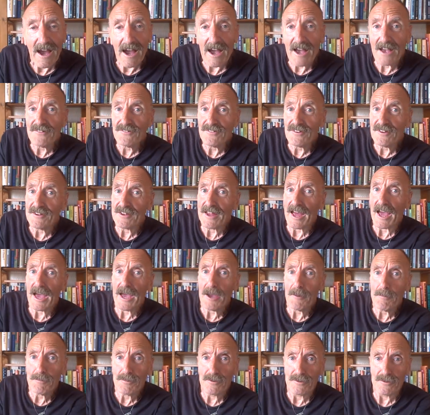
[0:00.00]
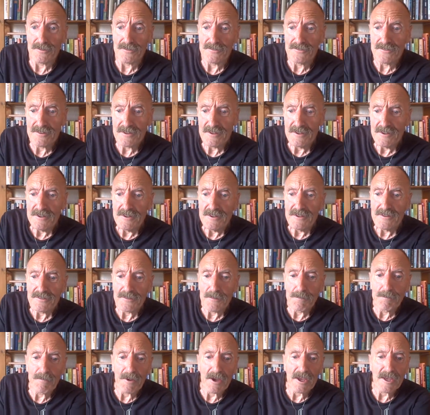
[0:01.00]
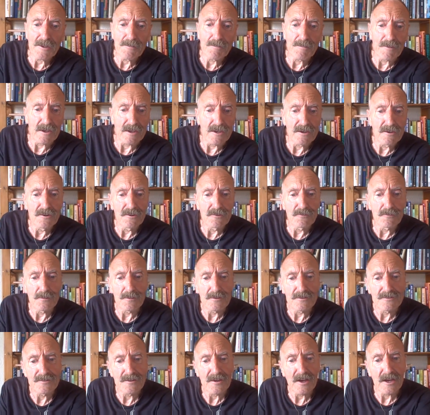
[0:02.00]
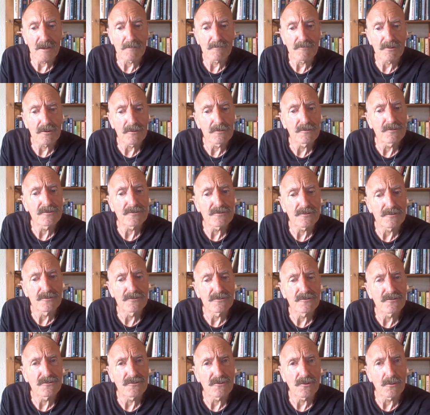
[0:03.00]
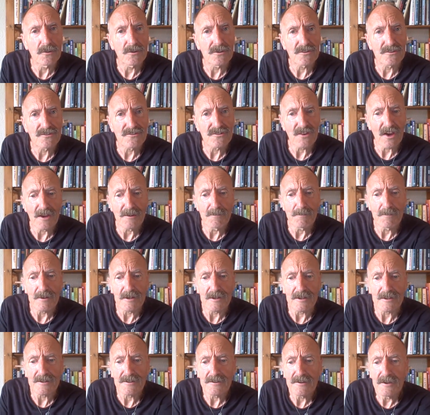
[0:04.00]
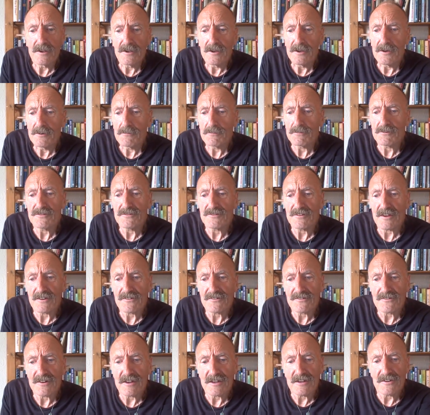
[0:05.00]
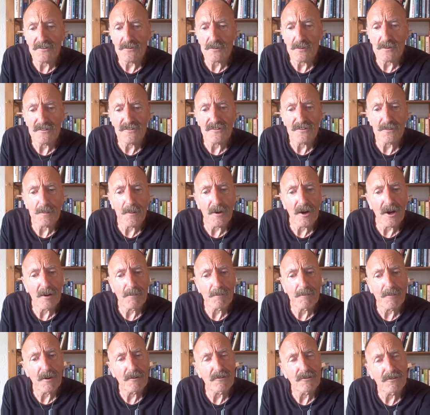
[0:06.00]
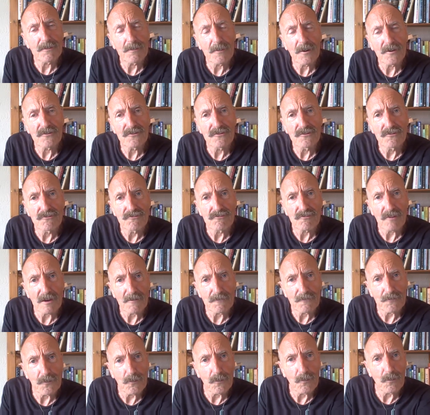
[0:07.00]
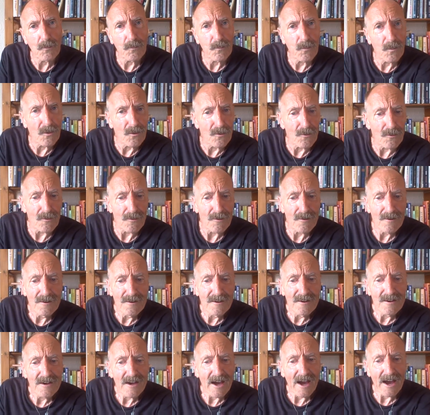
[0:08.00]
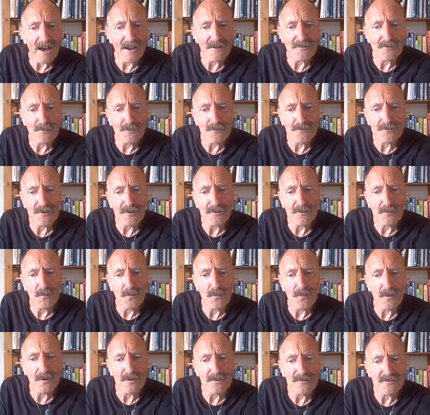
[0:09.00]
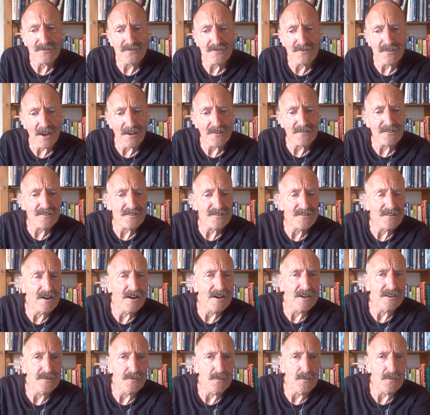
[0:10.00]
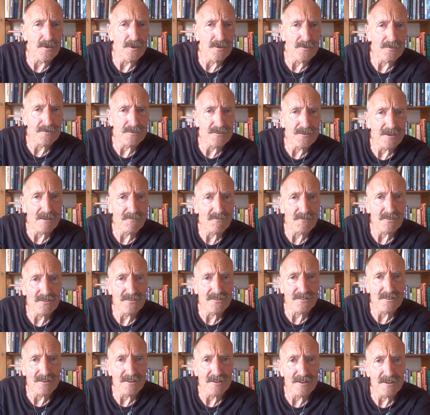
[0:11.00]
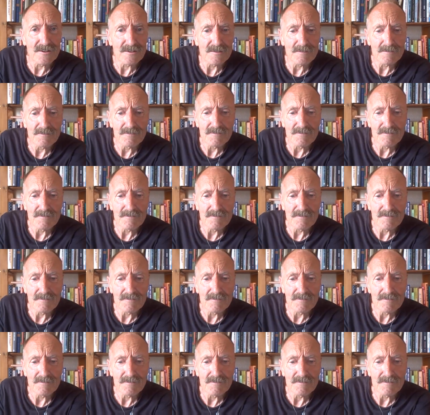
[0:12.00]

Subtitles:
As it happened, the baby, who was named Houston Stewart Chamberlain, was destined to inspire both the most dreadful war and also the worst genocide the world had ever seen.